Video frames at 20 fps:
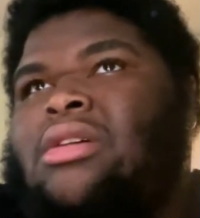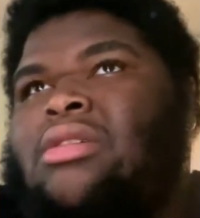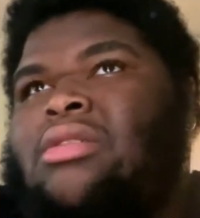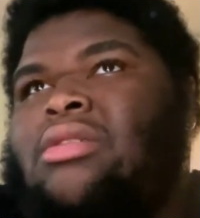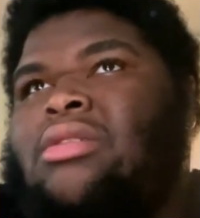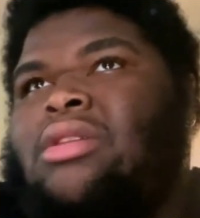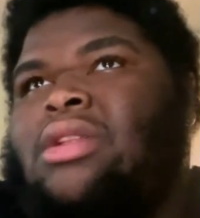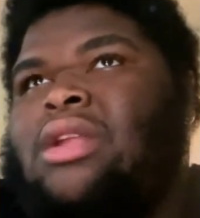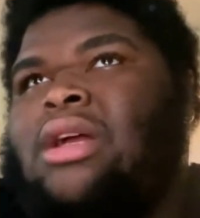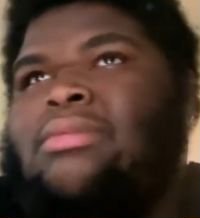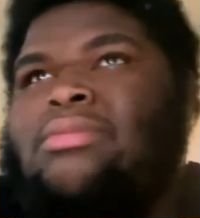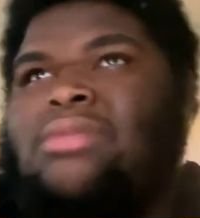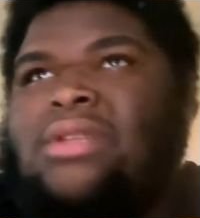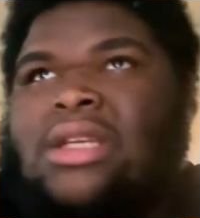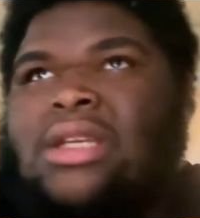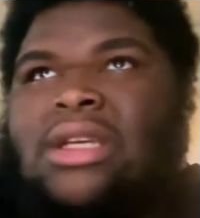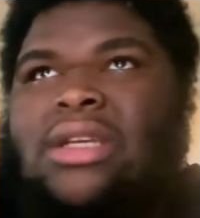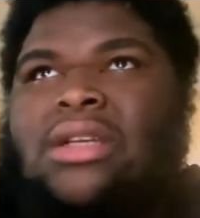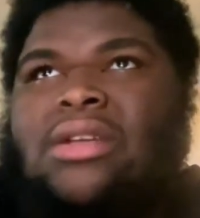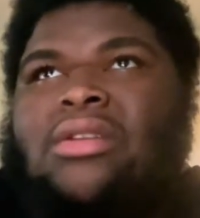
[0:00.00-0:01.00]

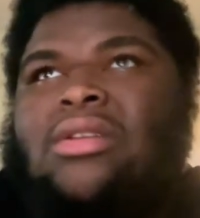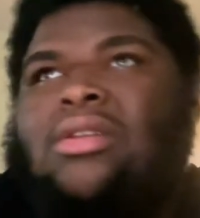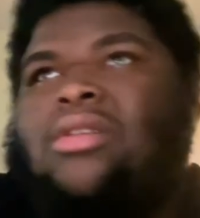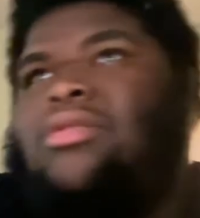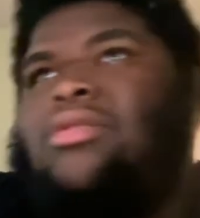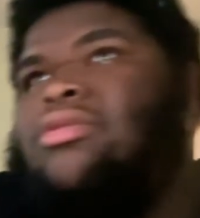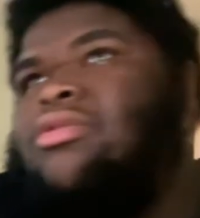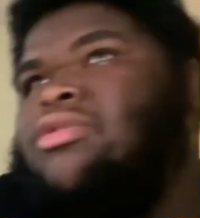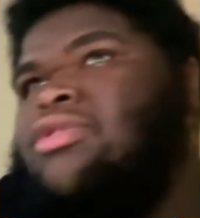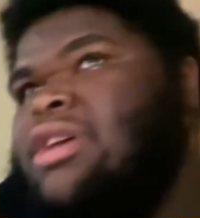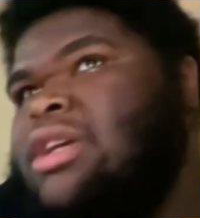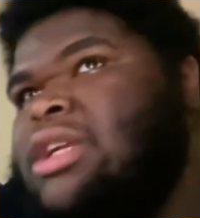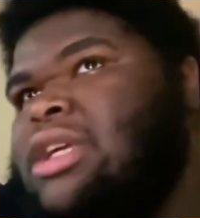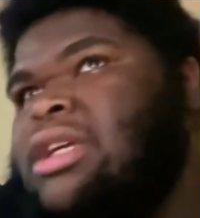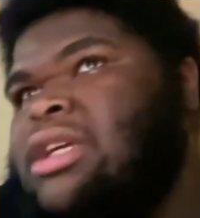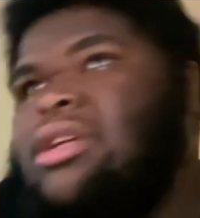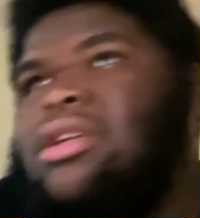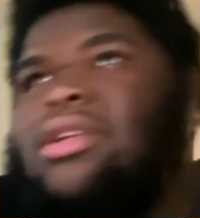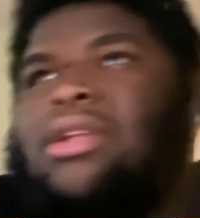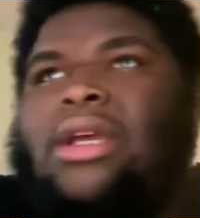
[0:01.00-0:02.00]
clumsy,
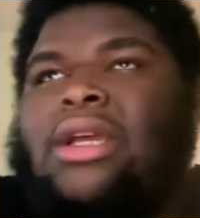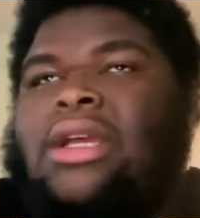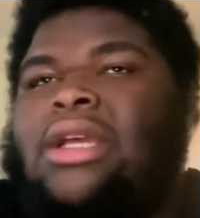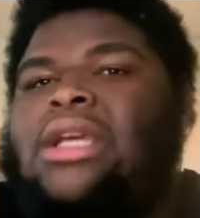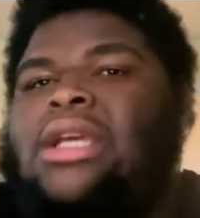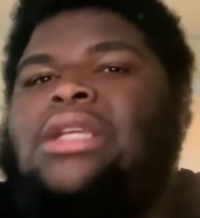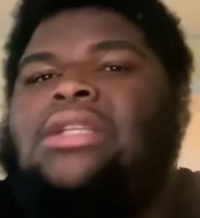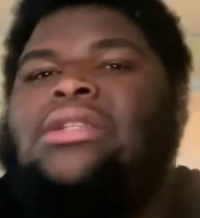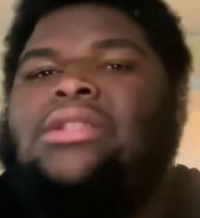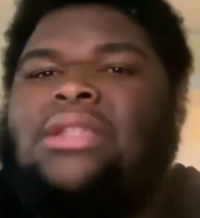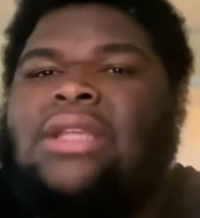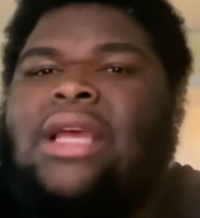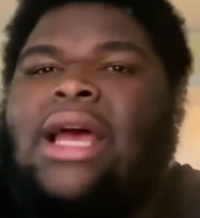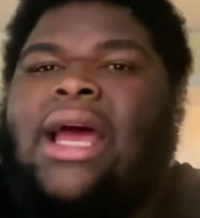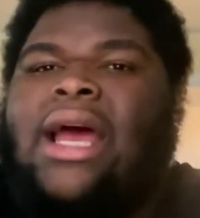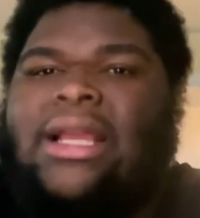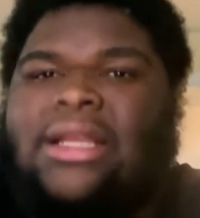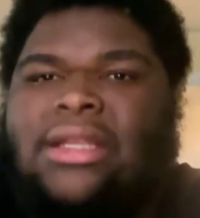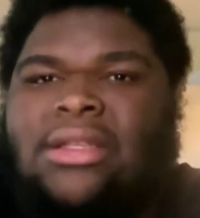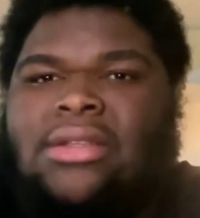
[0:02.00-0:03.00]
funny. Like, he's
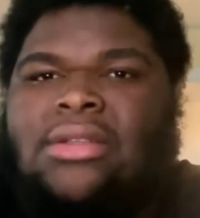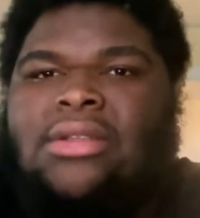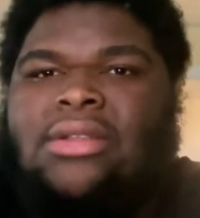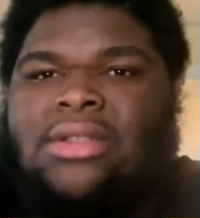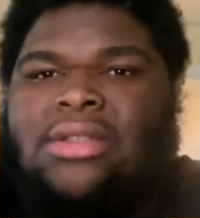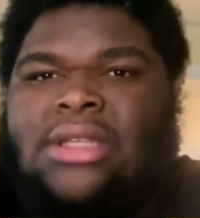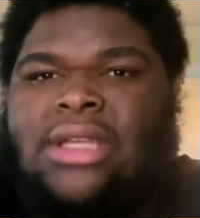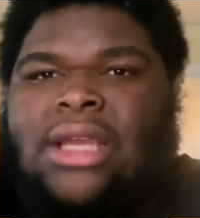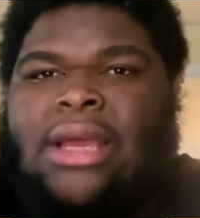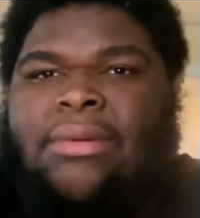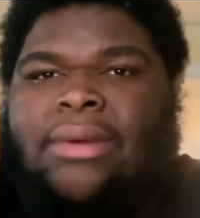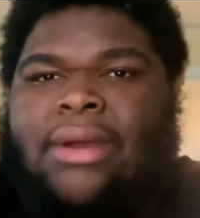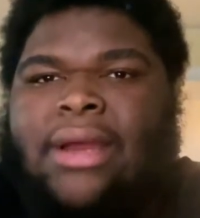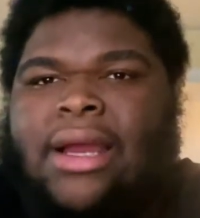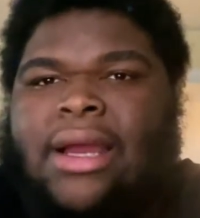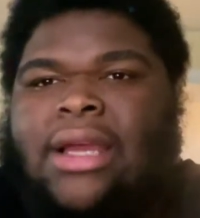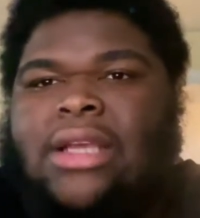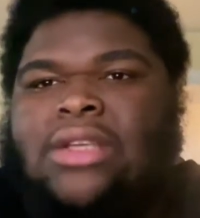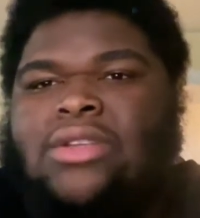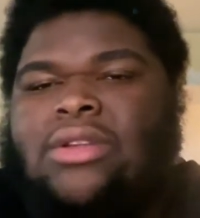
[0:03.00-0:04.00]
that type of
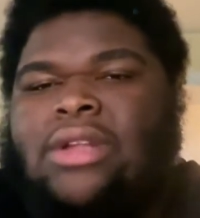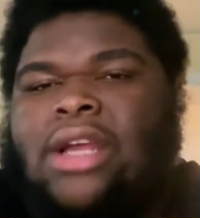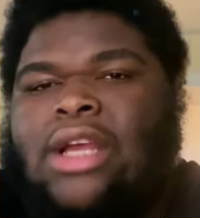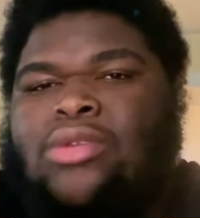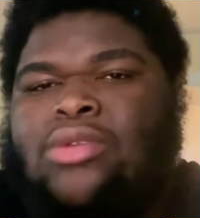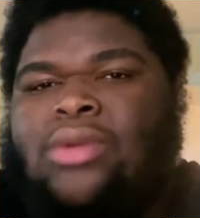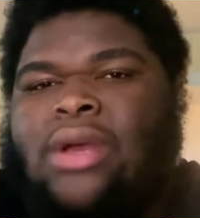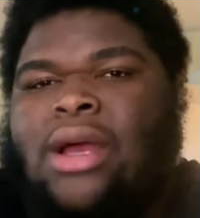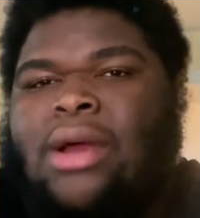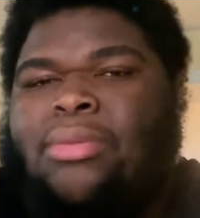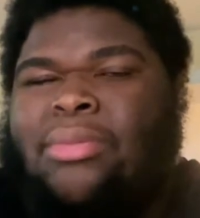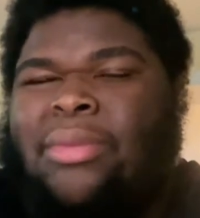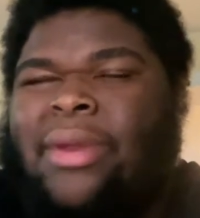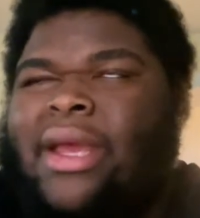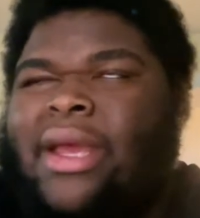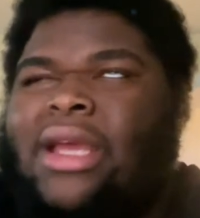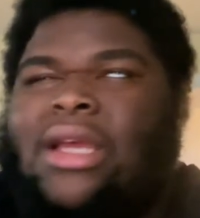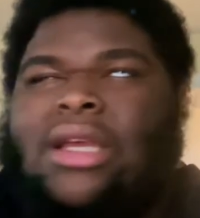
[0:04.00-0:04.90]
guy. So that's why I'm like,